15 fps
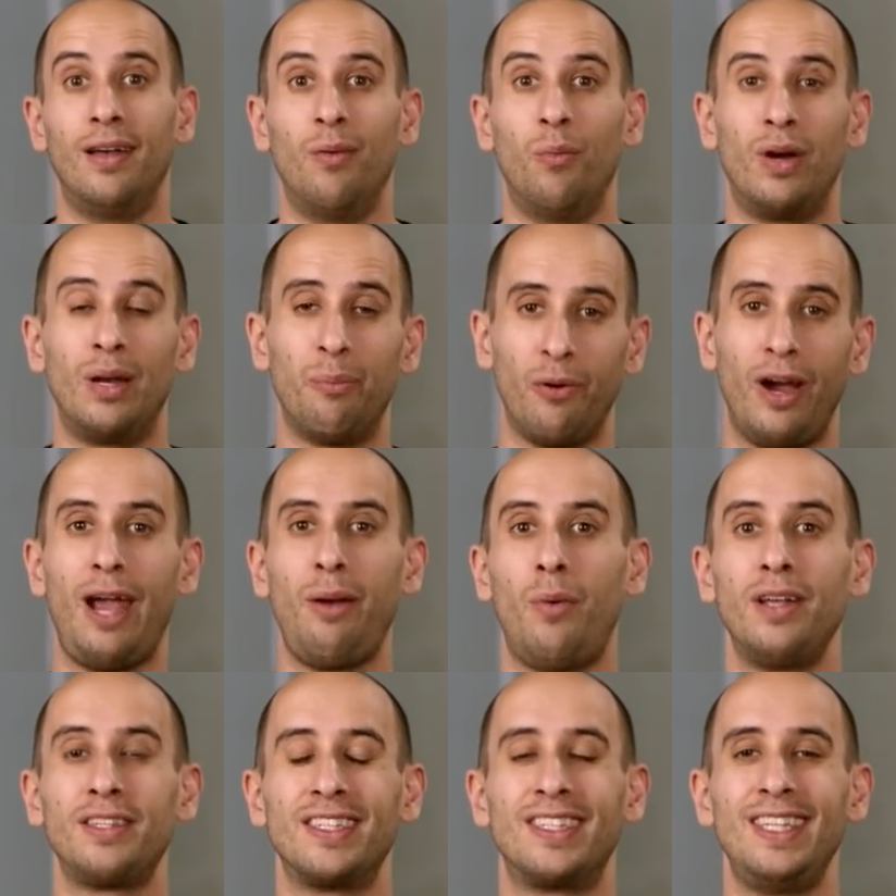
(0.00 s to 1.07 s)
What a brand
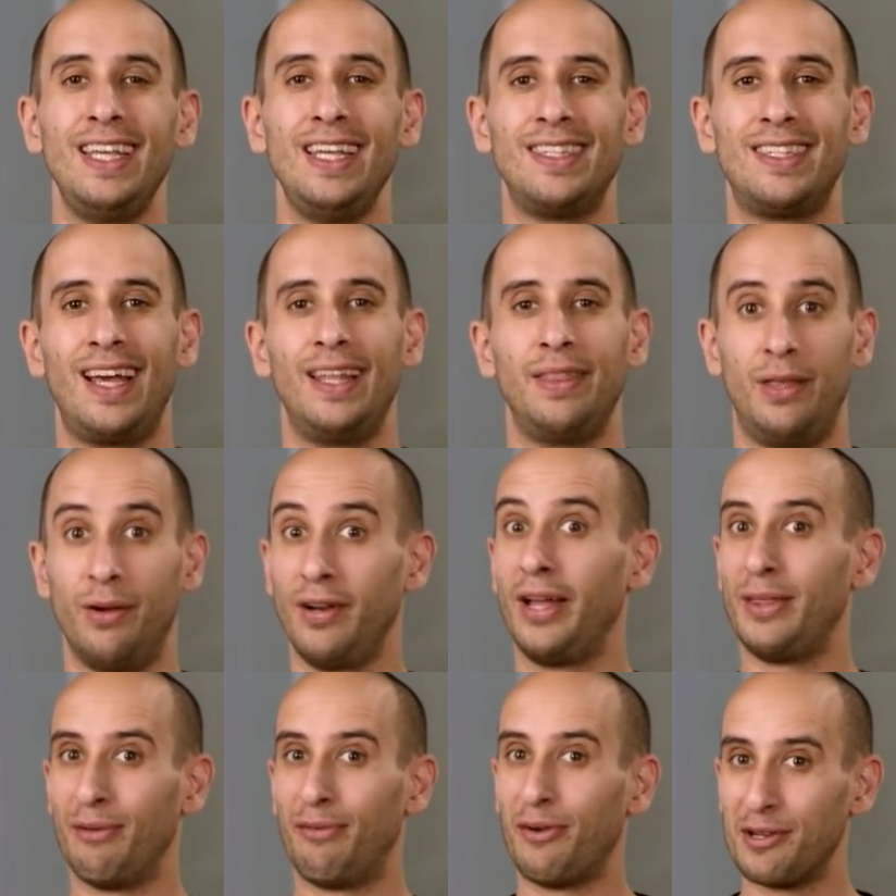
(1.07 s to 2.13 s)
wants to see is that they're not
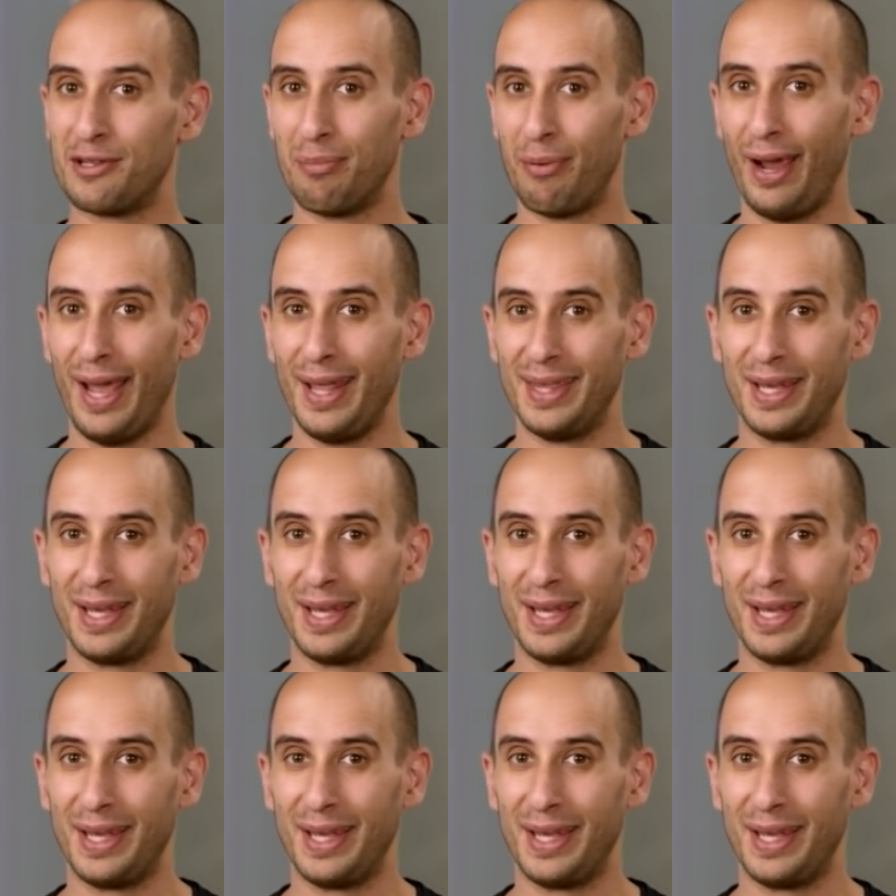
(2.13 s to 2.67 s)
the first brand.